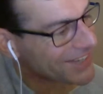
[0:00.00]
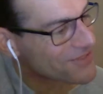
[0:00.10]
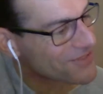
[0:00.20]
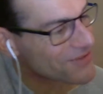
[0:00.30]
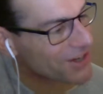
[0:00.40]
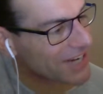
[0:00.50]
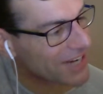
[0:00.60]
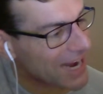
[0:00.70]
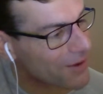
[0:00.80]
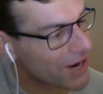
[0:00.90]

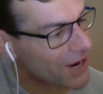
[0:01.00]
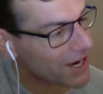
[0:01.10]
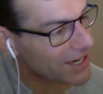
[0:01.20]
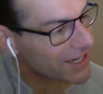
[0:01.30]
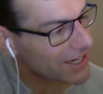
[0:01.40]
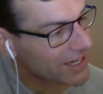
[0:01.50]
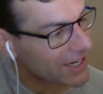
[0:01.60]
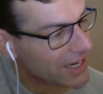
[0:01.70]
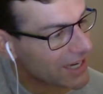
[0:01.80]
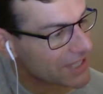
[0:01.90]
Rodagawa,
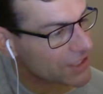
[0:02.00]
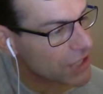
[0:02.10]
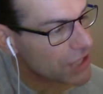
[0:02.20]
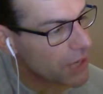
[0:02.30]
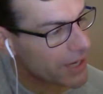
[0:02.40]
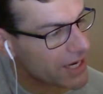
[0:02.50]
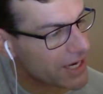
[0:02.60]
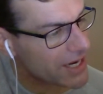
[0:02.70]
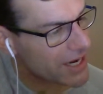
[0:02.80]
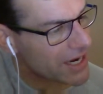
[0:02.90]

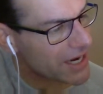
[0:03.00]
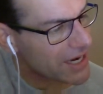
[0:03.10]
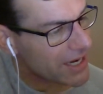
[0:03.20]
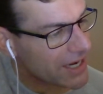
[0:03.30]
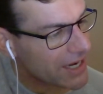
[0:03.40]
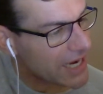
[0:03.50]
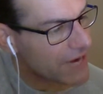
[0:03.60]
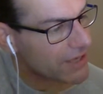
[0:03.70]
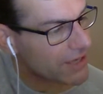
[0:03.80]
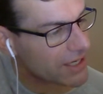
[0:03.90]
Kasenkoen,
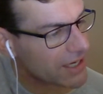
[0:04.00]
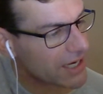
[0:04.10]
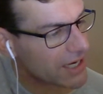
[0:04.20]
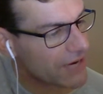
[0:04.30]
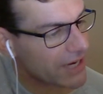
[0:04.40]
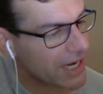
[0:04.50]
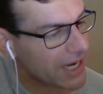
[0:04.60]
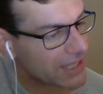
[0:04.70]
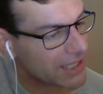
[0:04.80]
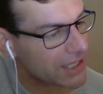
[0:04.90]

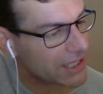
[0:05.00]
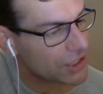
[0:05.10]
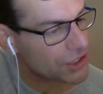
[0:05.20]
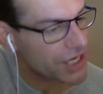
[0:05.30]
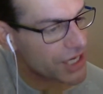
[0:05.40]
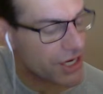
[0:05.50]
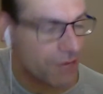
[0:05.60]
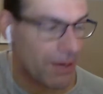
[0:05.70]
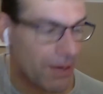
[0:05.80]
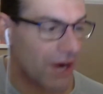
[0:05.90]
Hirakata Chiku
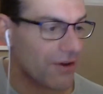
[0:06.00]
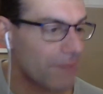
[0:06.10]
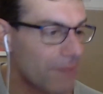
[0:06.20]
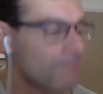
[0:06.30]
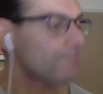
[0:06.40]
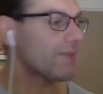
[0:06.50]
Parkrun.